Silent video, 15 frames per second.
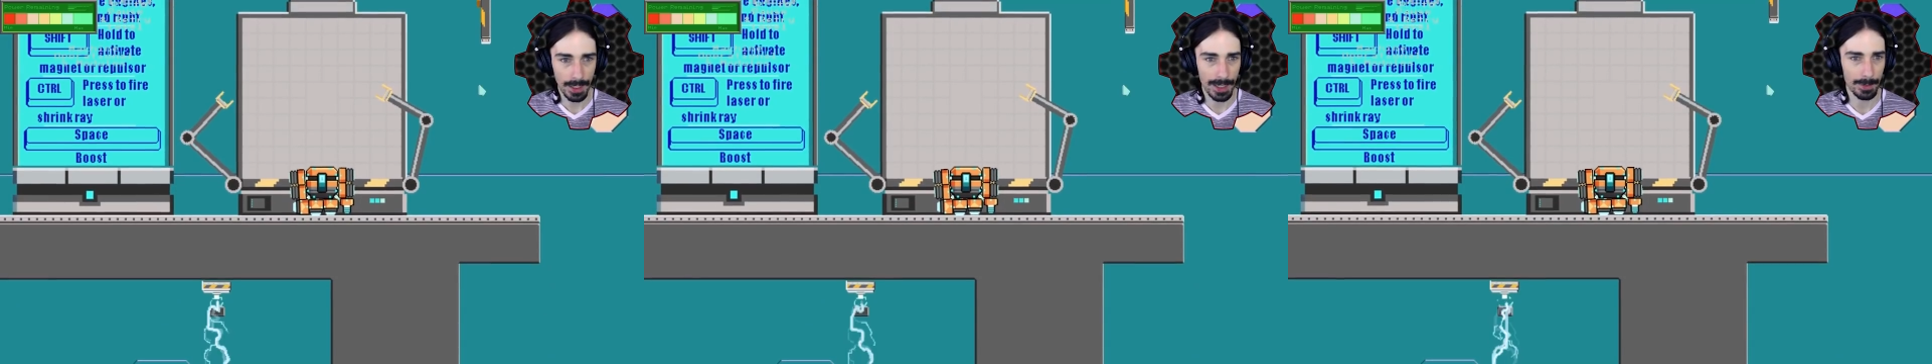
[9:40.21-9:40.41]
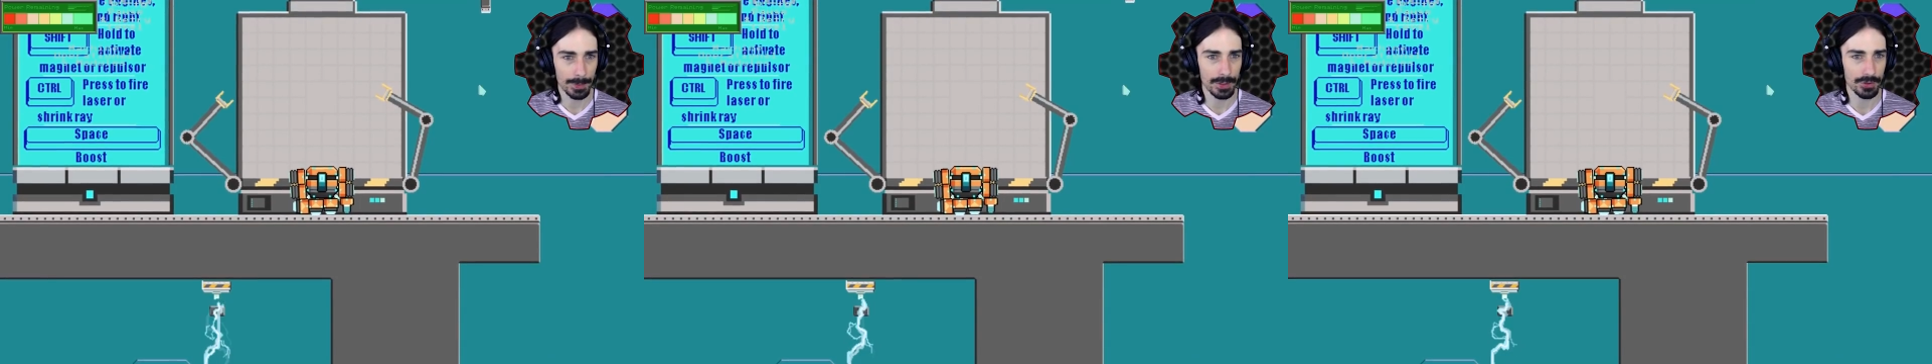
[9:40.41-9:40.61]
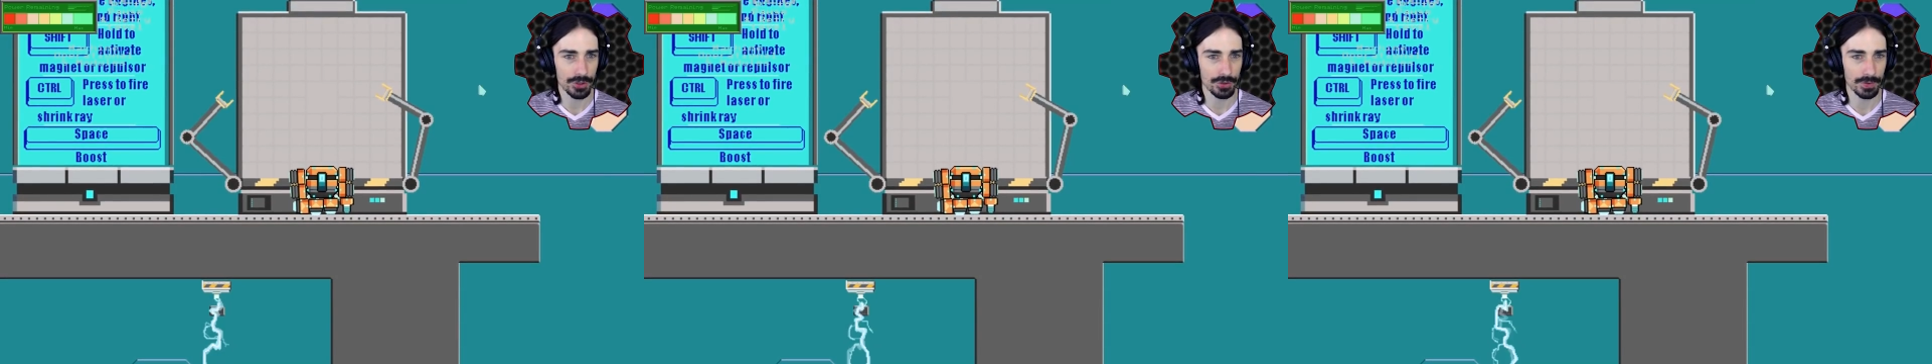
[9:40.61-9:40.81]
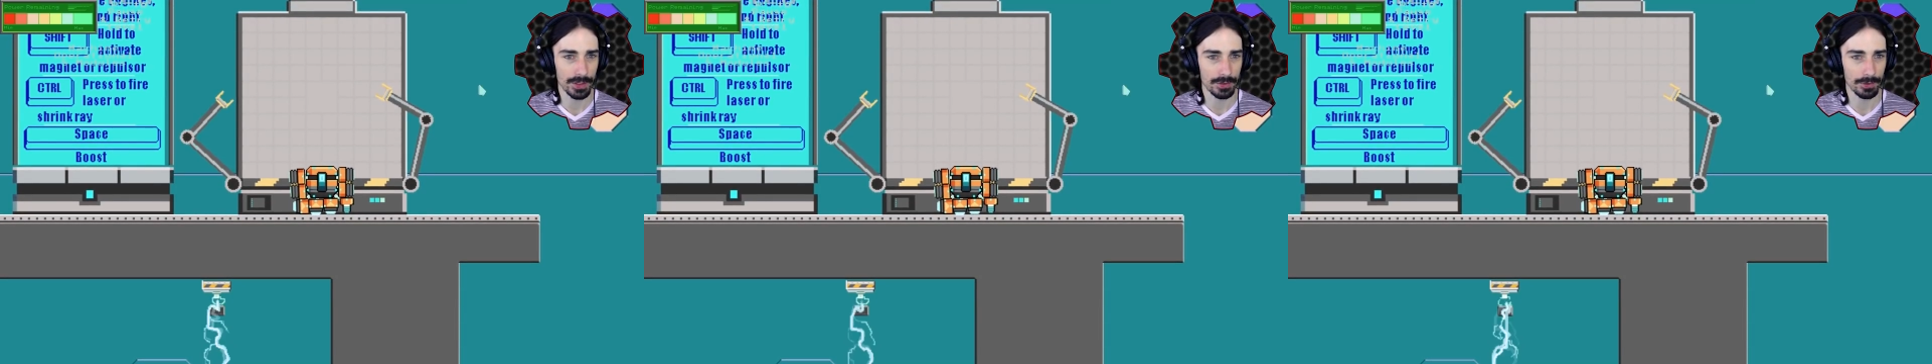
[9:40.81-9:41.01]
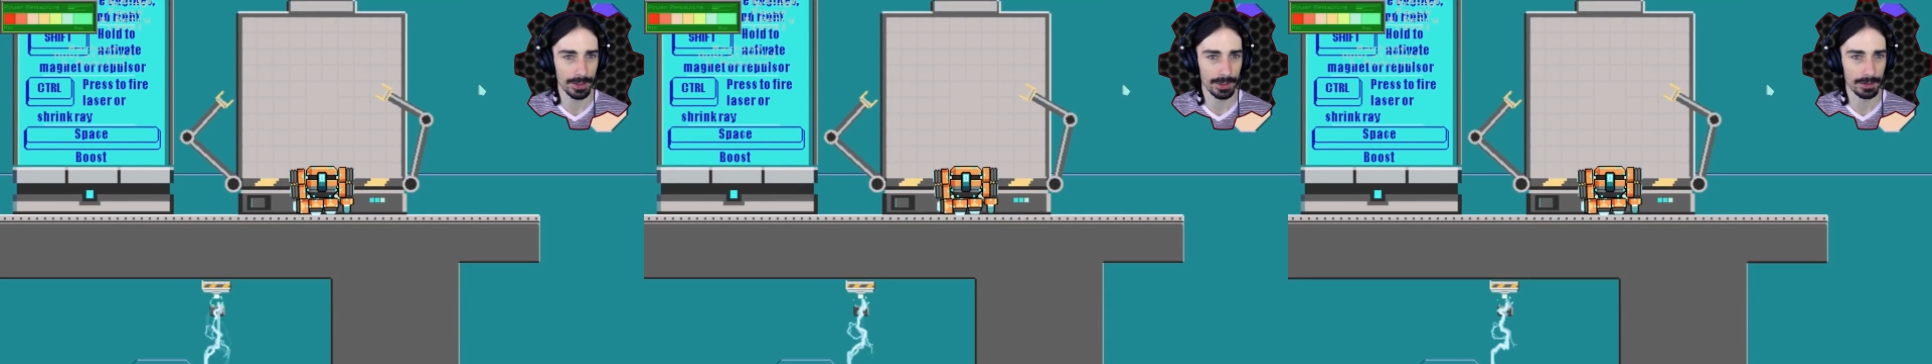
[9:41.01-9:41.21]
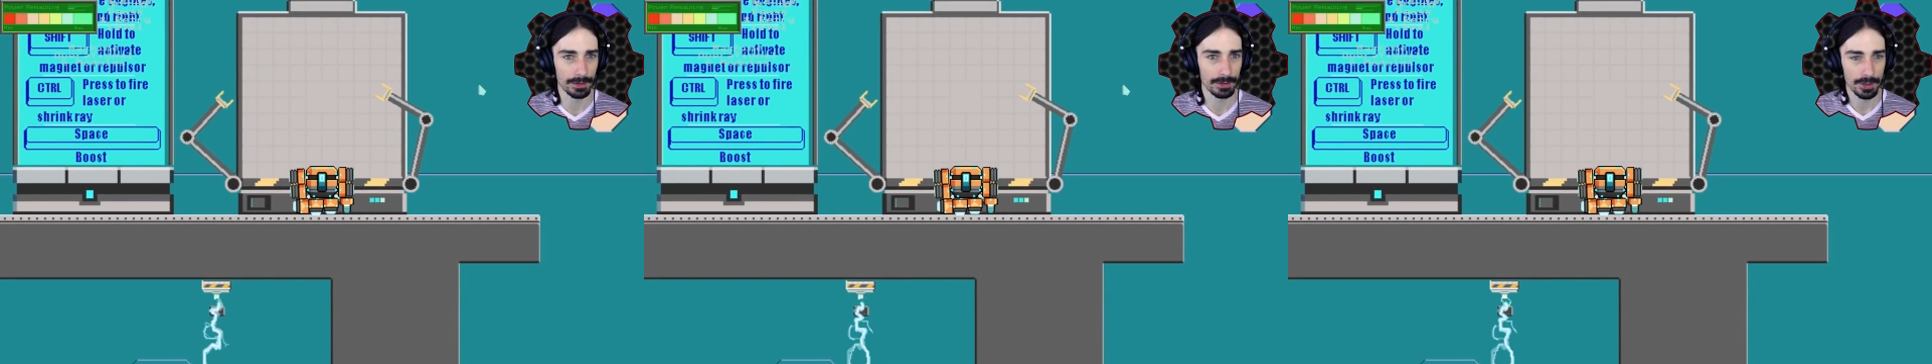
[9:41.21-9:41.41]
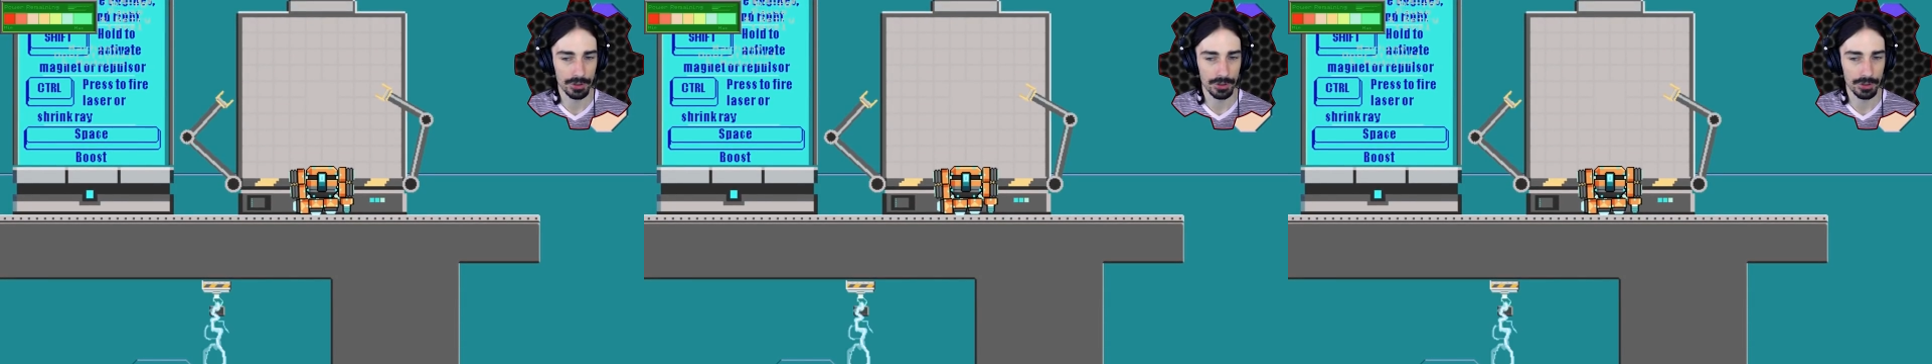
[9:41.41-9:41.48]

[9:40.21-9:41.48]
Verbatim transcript: How do we use a shrink ray?